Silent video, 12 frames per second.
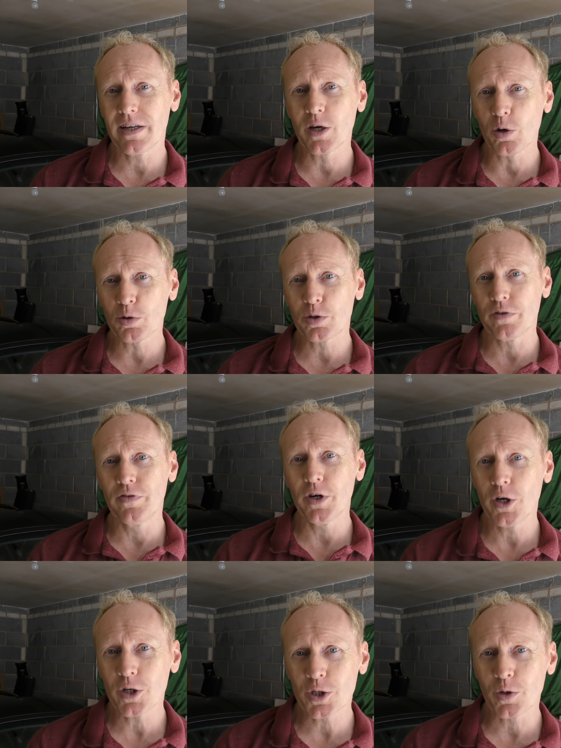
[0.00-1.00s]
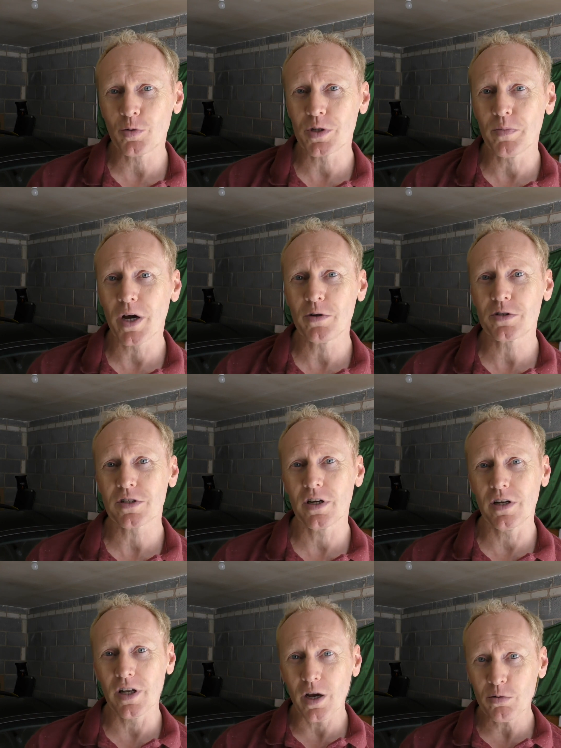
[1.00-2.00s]
controversial to most
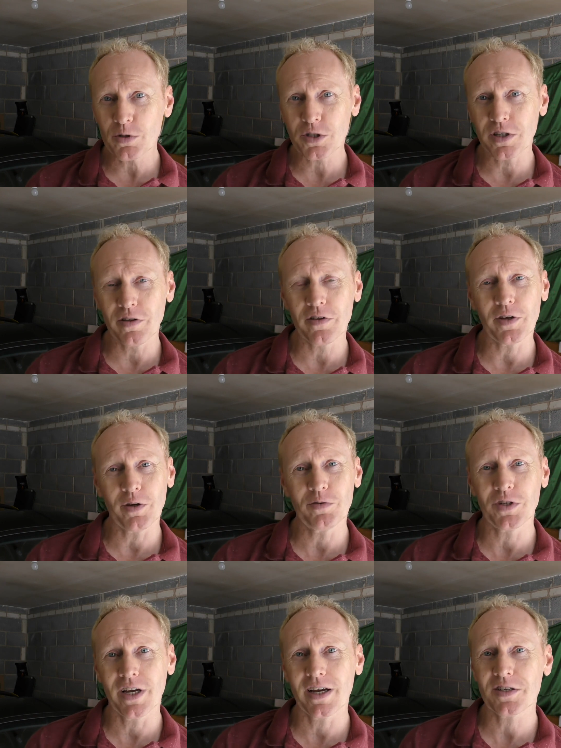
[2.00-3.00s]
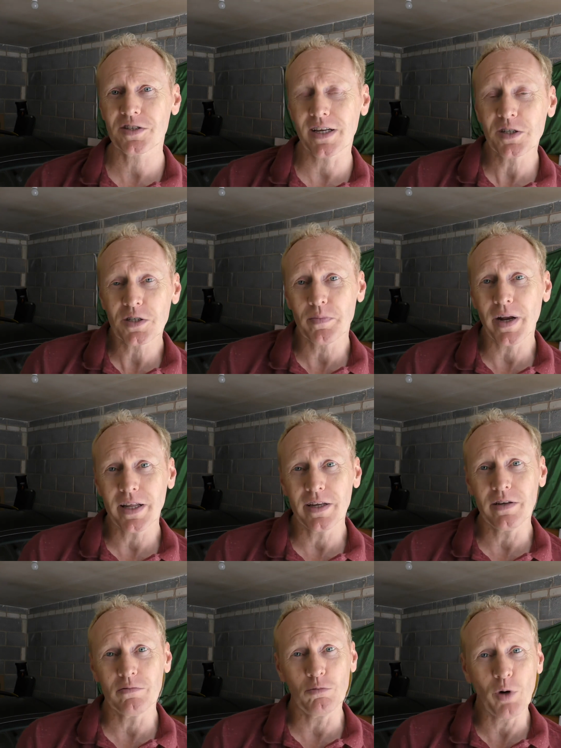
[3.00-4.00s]
Lotus enthusiasts and to
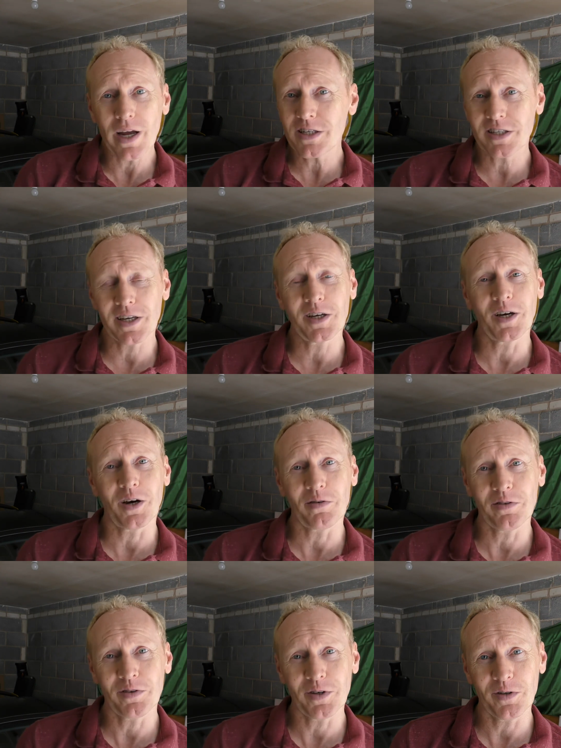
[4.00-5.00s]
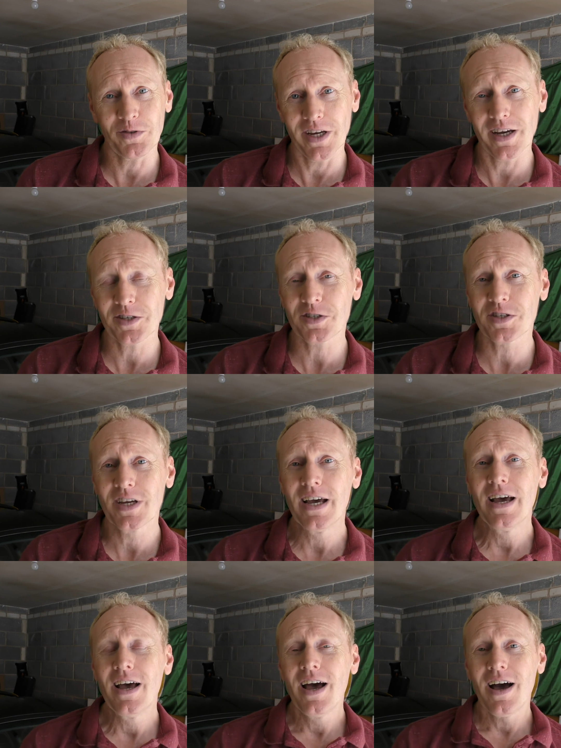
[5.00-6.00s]
many racing car enthusiasts.
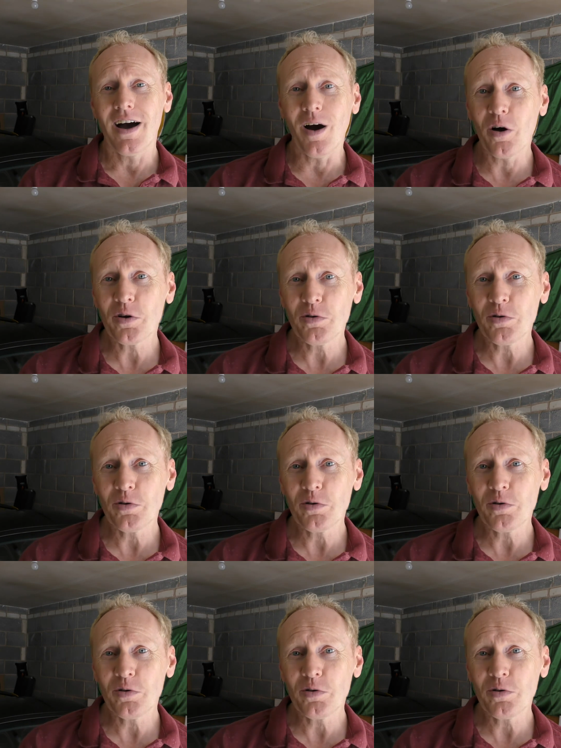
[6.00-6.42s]
I